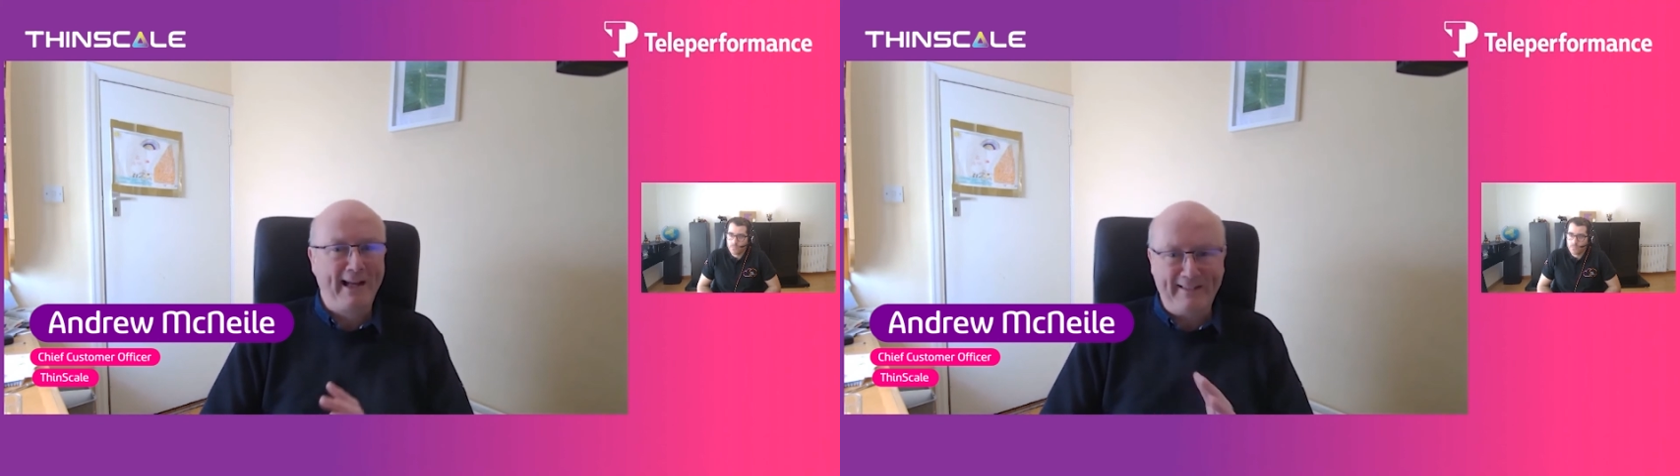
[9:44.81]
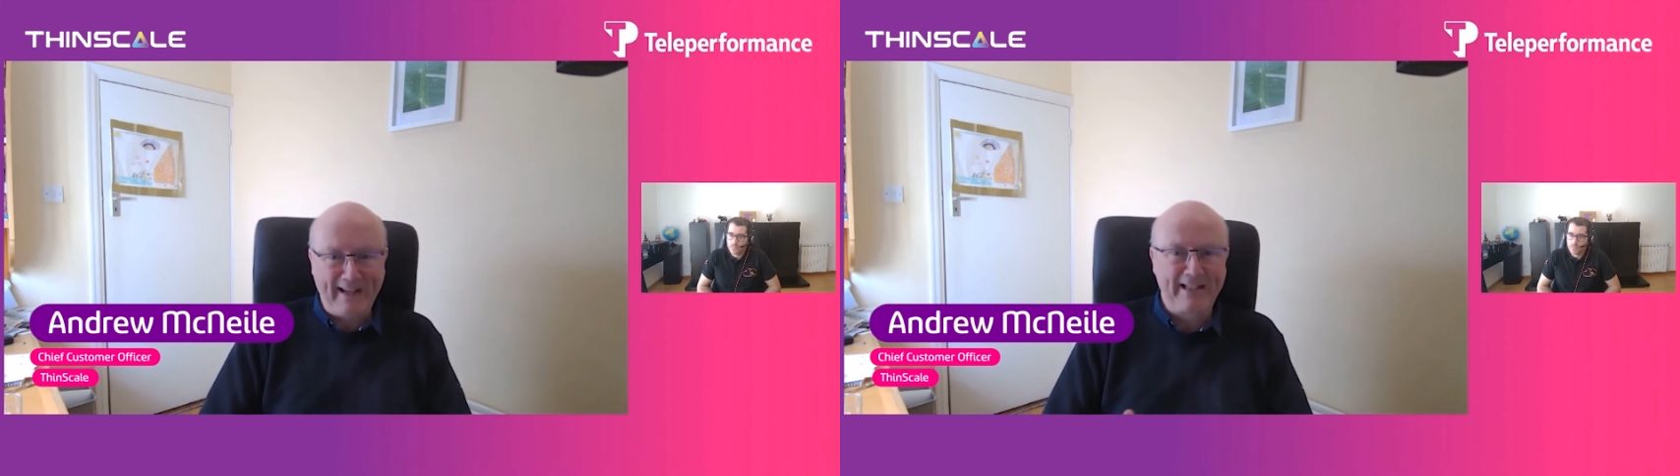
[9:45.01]

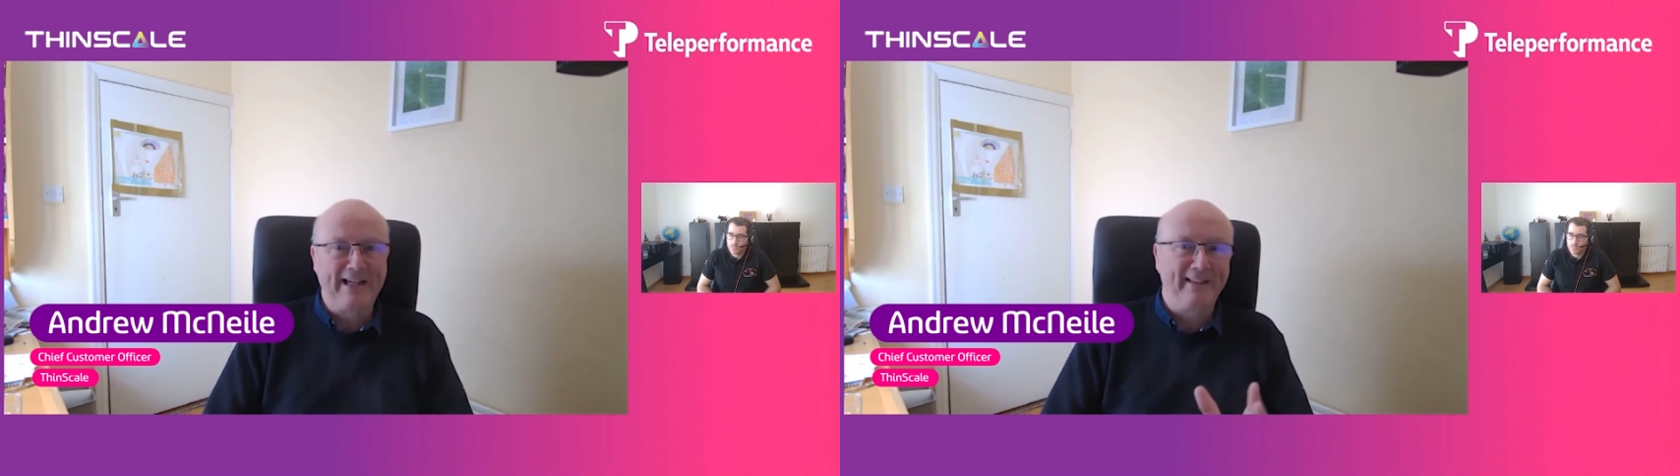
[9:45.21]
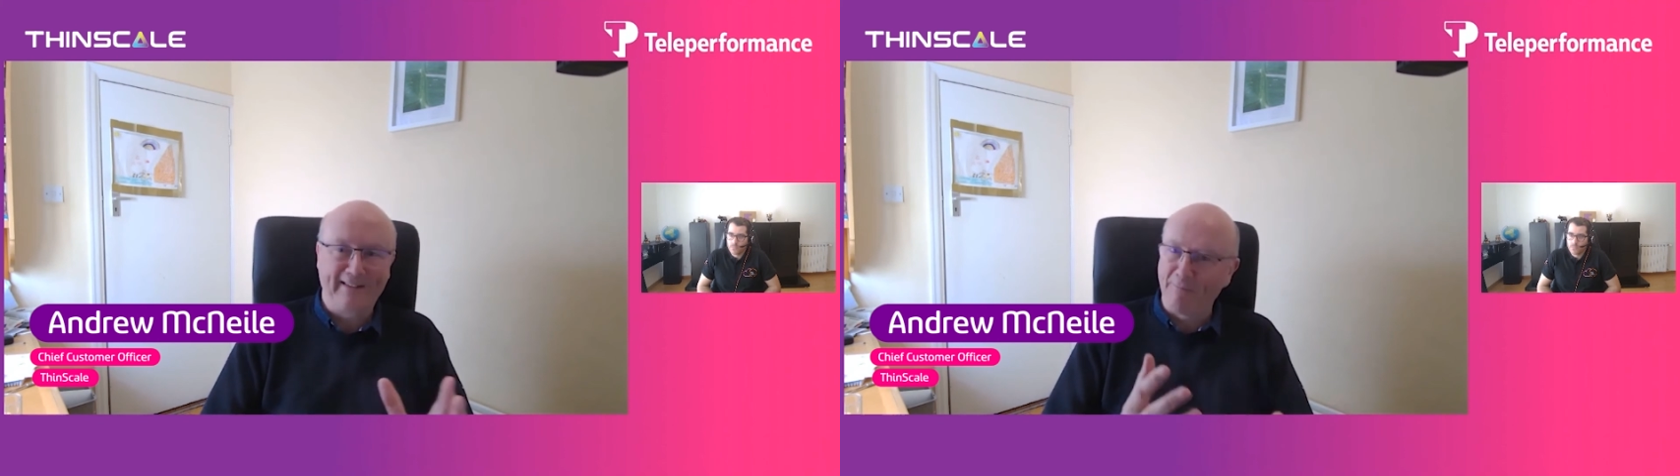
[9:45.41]
it's
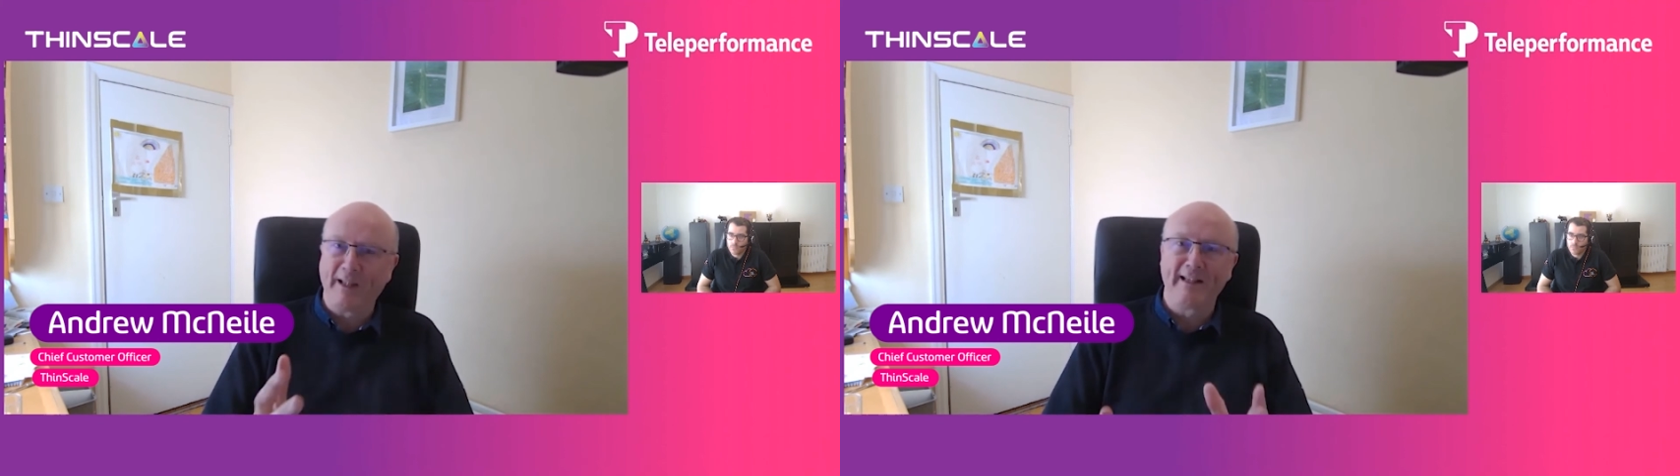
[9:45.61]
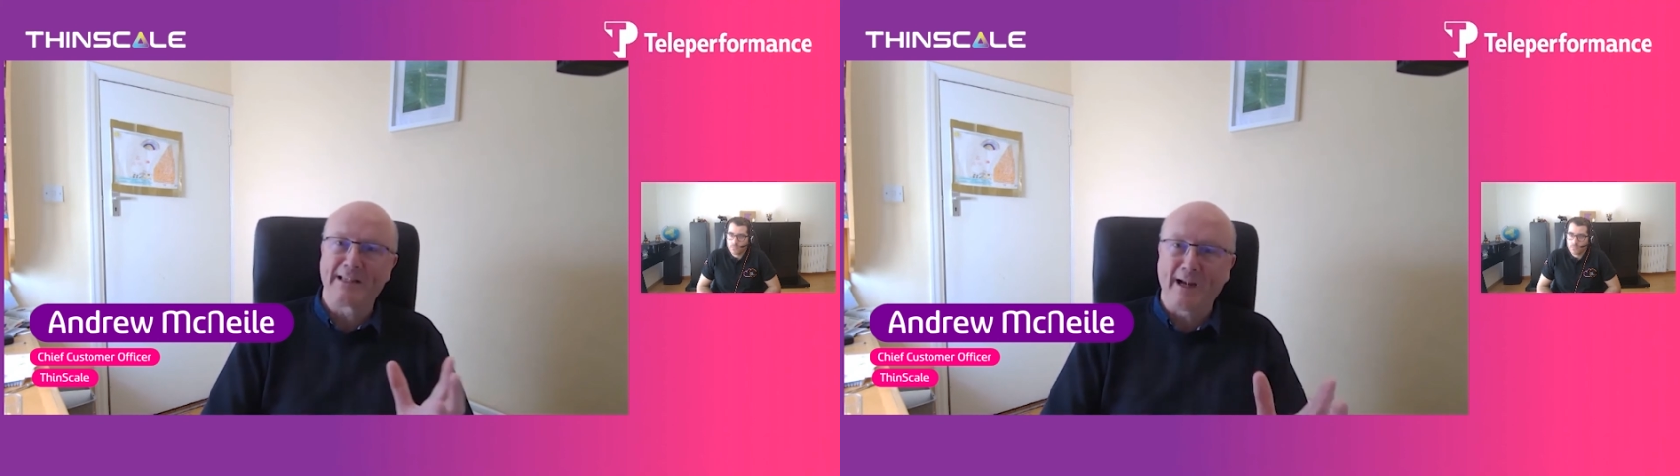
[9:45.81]

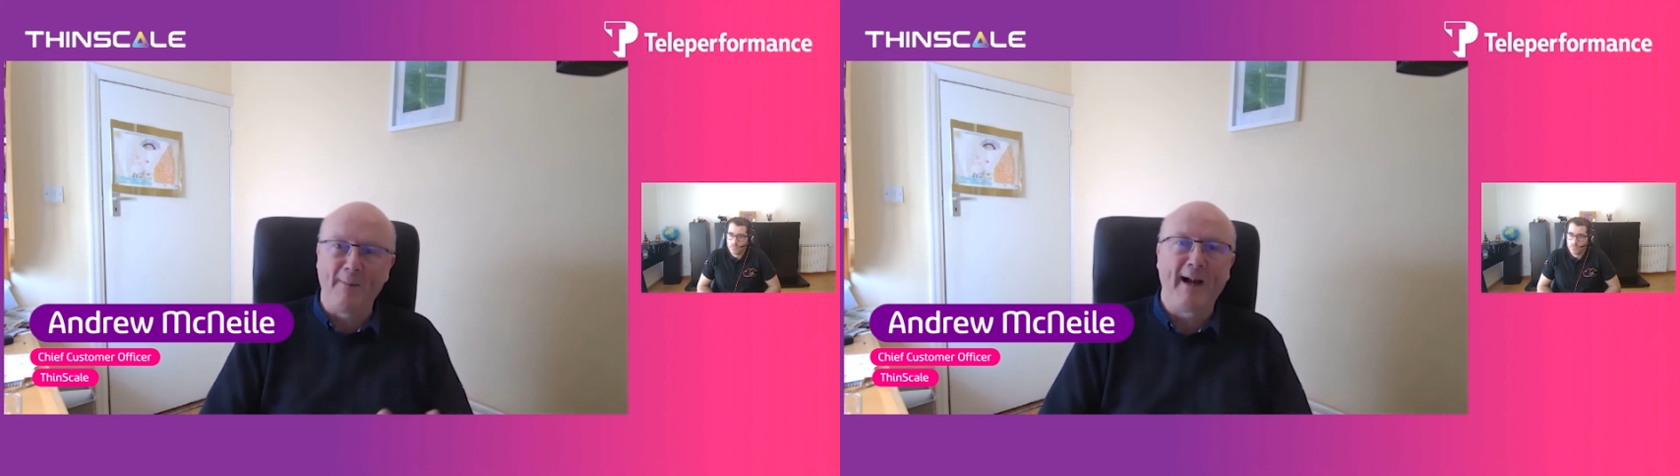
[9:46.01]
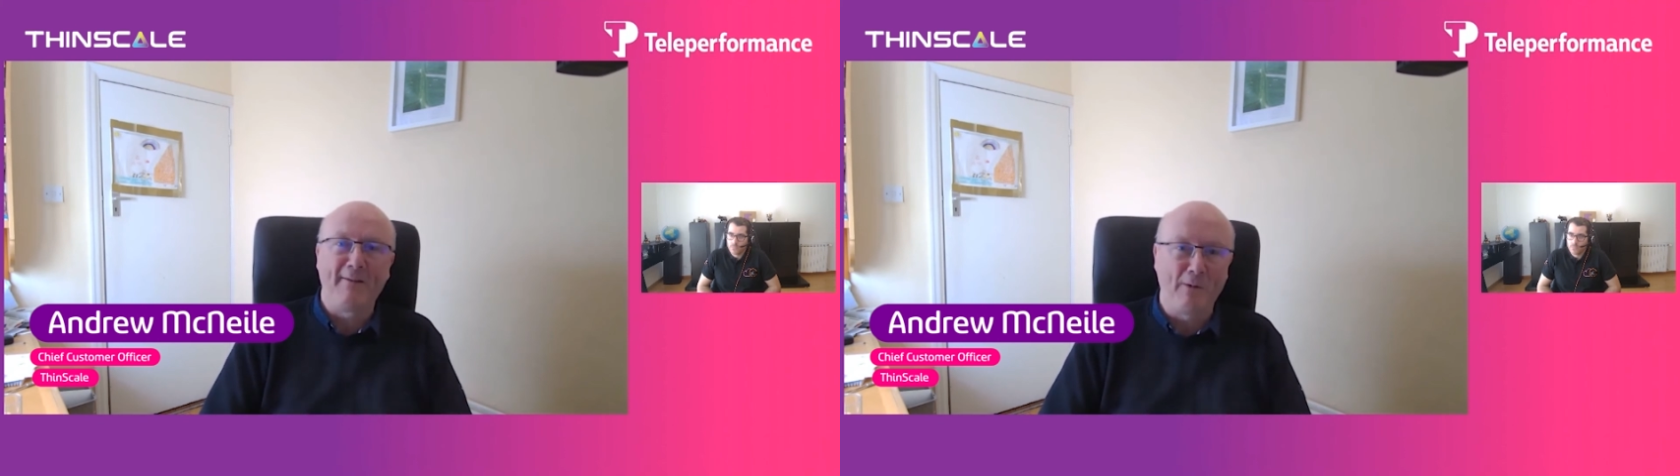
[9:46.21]
something that's
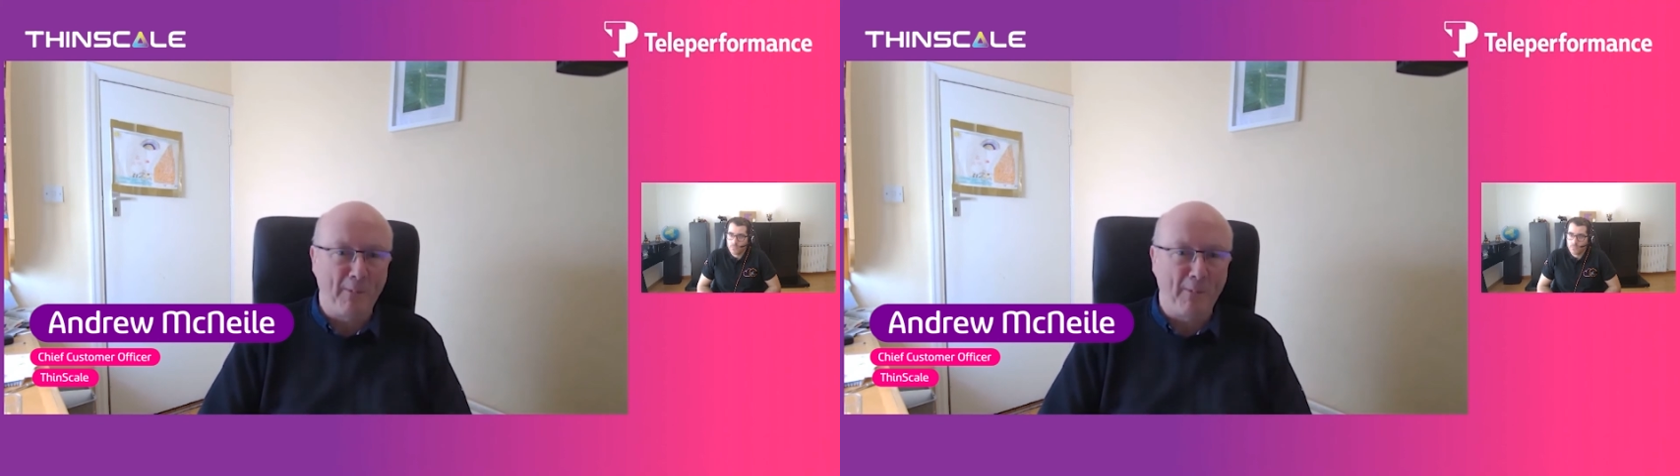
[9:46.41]
come out